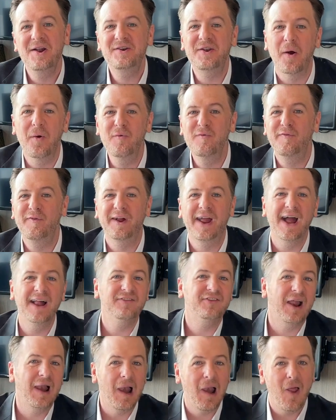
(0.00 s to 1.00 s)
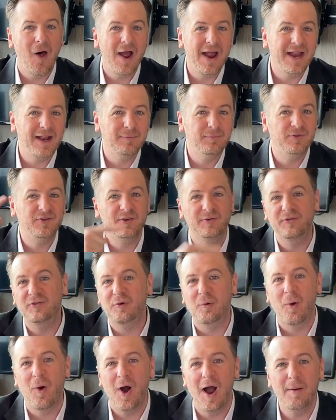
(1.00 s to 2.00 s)
Don't forget to like and
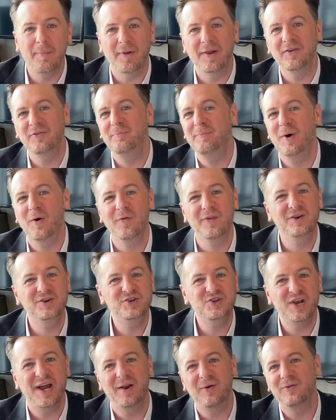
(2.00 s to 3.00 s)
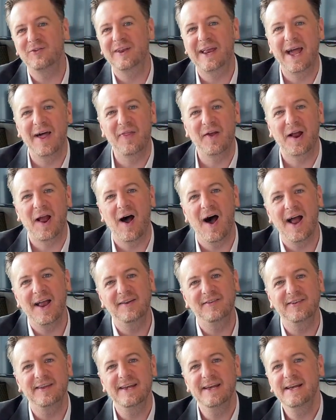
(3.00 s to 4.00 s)
subscribe and let's build this channel together,
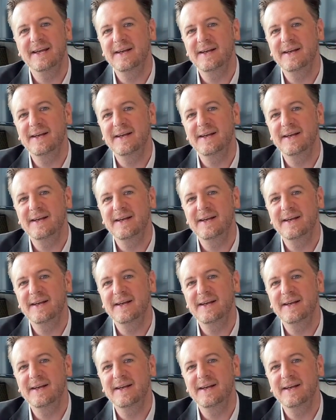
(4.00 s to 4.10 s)
guys.